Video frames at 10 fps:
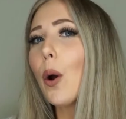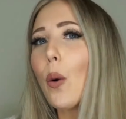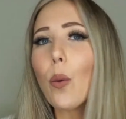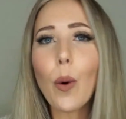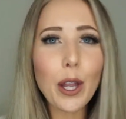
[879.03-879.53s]

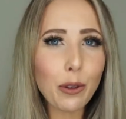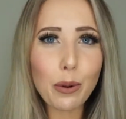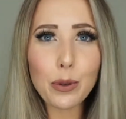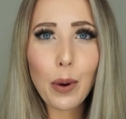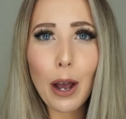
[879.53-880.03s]
1 through
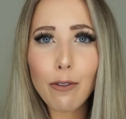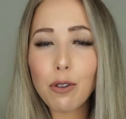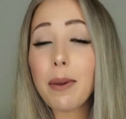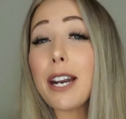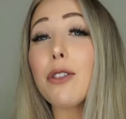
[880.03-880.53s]
12, we
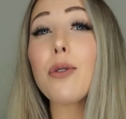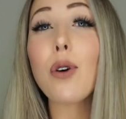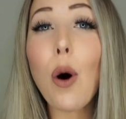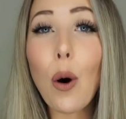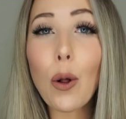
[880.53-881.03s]
made it through the
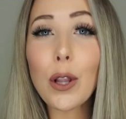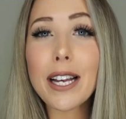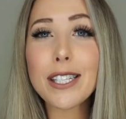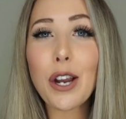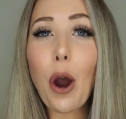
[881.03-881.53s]
whole
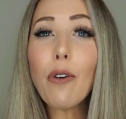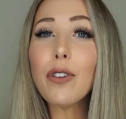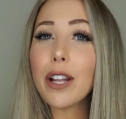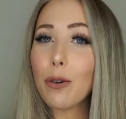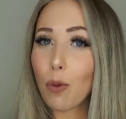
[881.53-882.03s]
list.
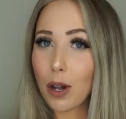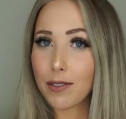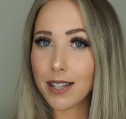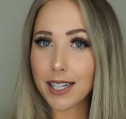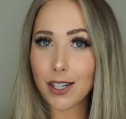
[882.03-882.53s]
Hopefully one
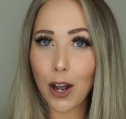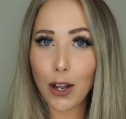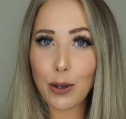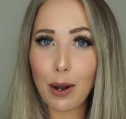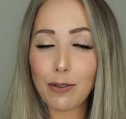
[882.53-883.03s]
of these
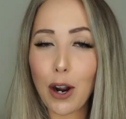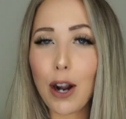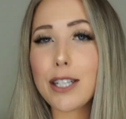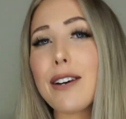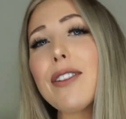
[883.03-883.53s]
caught you off
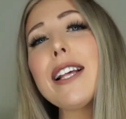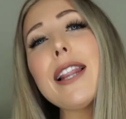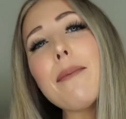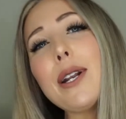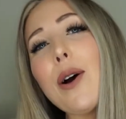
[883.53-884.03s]
guard. Definitely
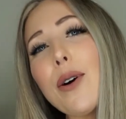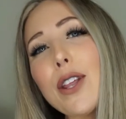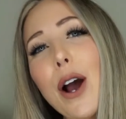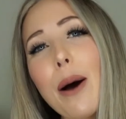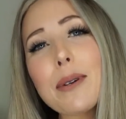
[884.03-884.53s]
let me know in the
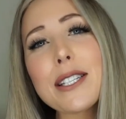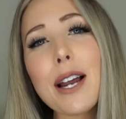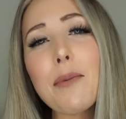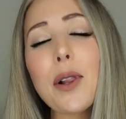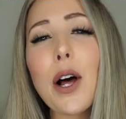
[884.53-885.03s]
comments
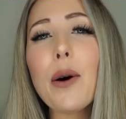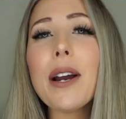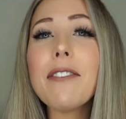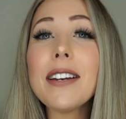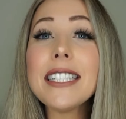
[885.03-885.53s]
down below
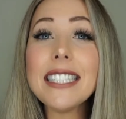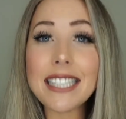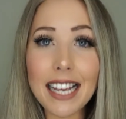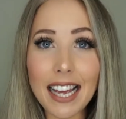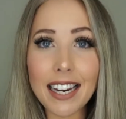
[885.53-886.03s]
if it
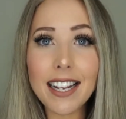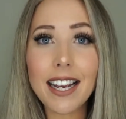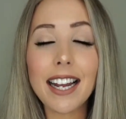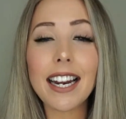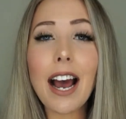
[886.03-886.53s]
did.
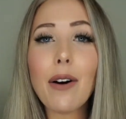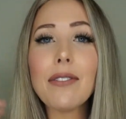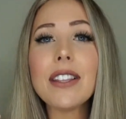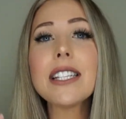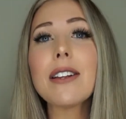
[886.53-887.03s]
Now,
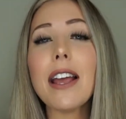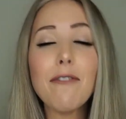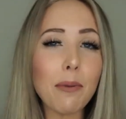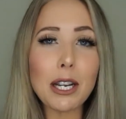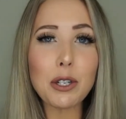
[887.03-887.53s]
if this
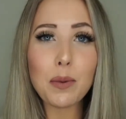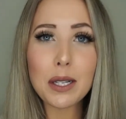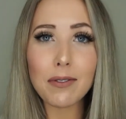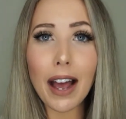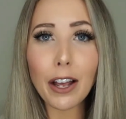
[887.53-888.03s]
information
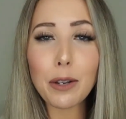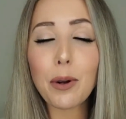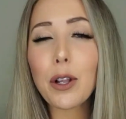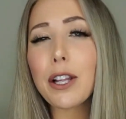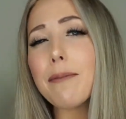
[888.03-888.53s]
was
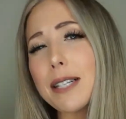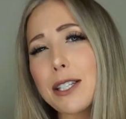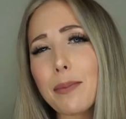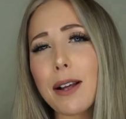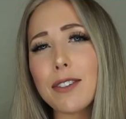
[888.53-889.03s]
valuable, leave me
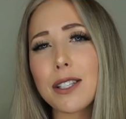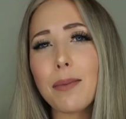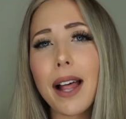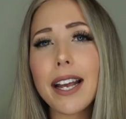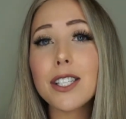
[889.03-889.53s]
some love and some
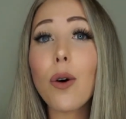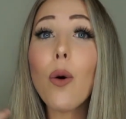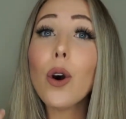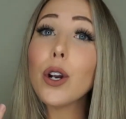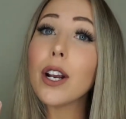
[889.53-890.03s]
likes,
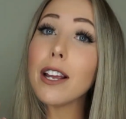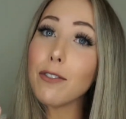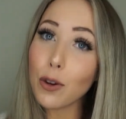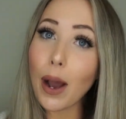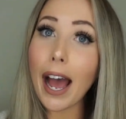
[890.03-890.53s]
or
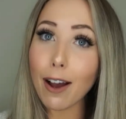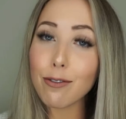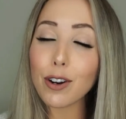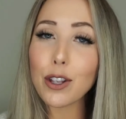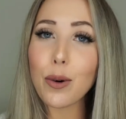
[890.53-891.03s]
if you have
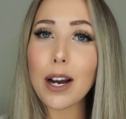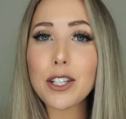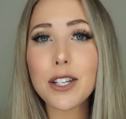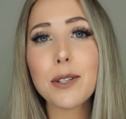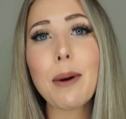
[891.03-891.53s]
further
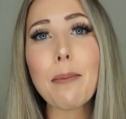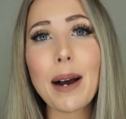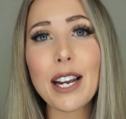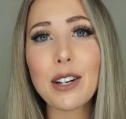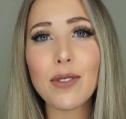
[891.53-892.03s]
questions about
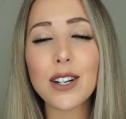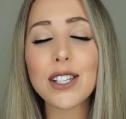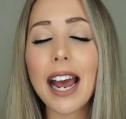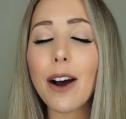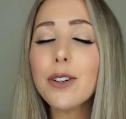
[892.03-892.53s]
buying your first
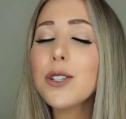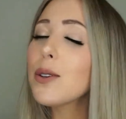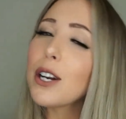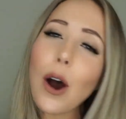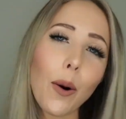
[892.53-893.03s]
house, you
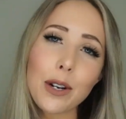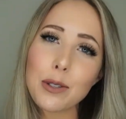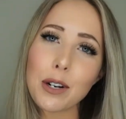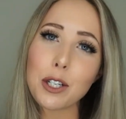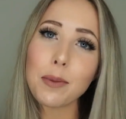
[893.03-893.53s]
can always
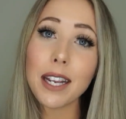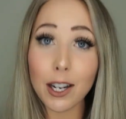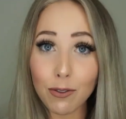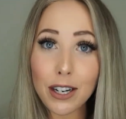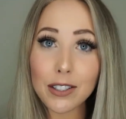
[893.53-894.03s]
reach me
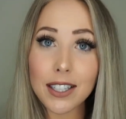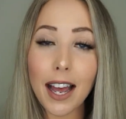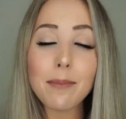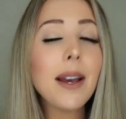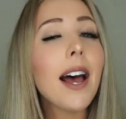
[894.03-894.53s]
in real
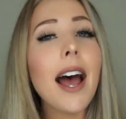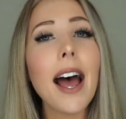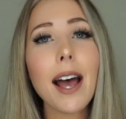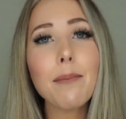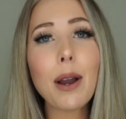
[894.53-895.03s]
time
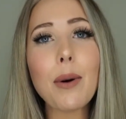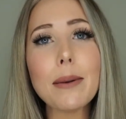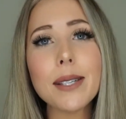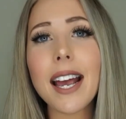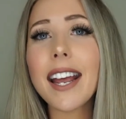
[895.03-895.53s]
at my
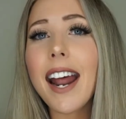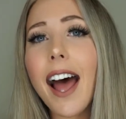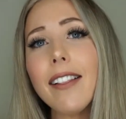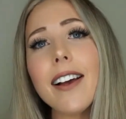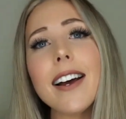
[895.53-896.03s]
website,
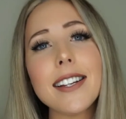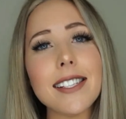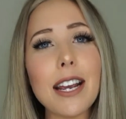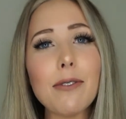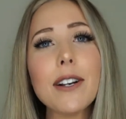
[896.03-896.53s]

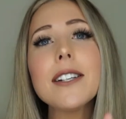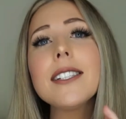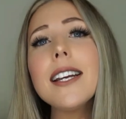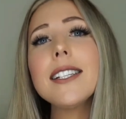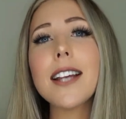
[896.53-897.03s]

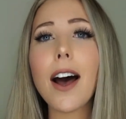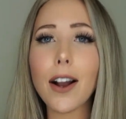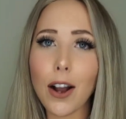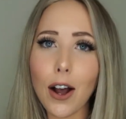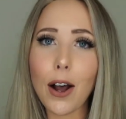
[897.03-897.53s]

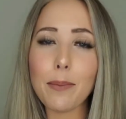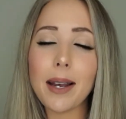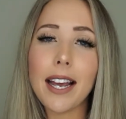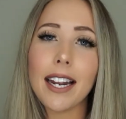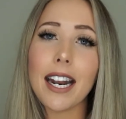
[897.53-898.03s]
EllaEstateRealty.com.
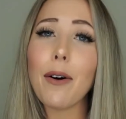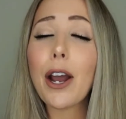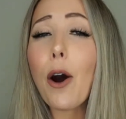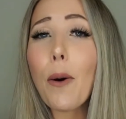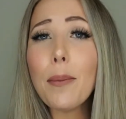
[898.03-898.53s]
Now, I
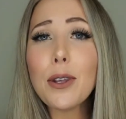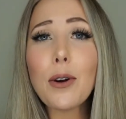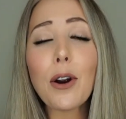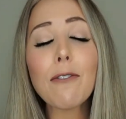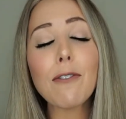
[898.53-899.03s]
hope
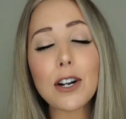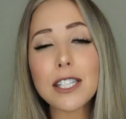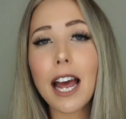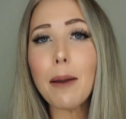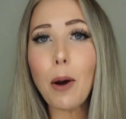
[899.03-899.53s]
your first
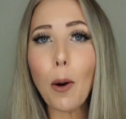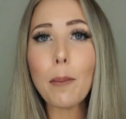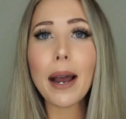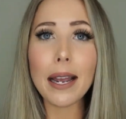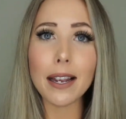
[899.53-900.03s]
time home
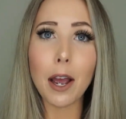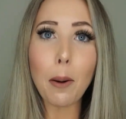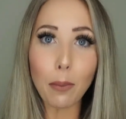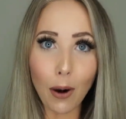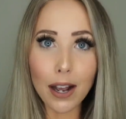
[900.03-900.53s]
buying
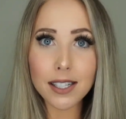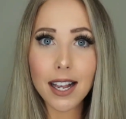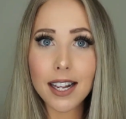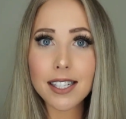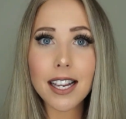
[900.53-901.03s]
process